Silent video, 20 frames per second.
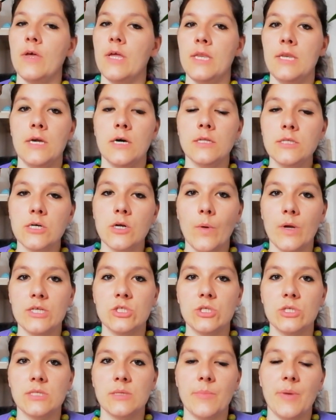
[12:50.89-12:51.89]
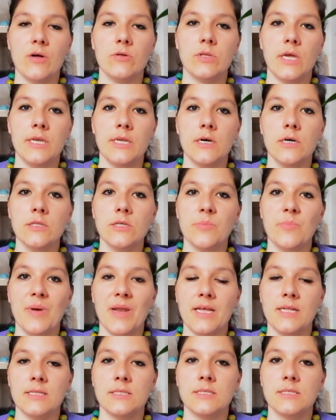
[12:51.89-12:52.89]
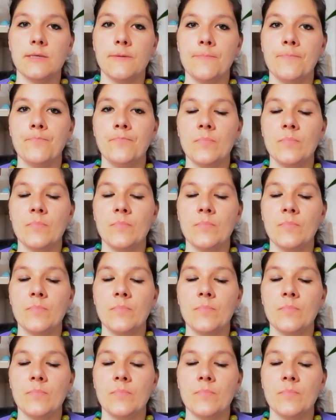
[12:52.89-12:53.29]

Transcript: any other questions about any other plants